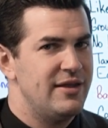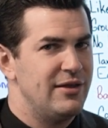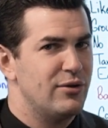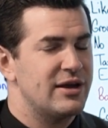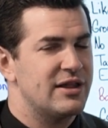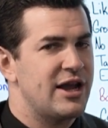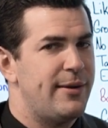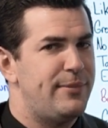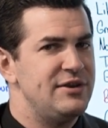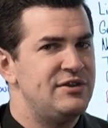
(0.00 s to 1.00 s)
they look at the
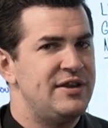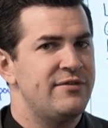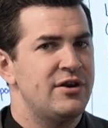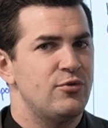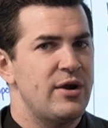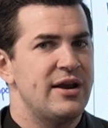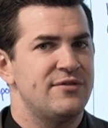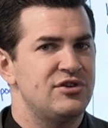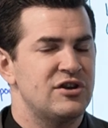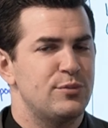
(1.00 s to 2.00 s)
company's dividend rate
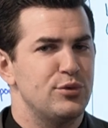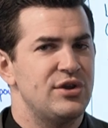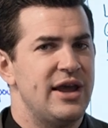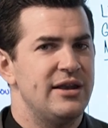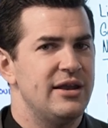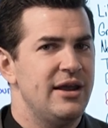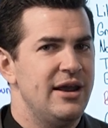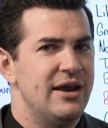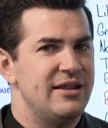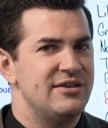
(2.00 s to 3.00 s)
of 6%
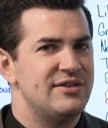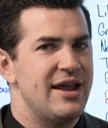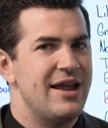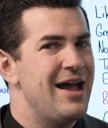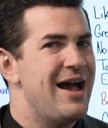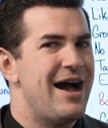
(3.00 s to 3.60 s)
and they say,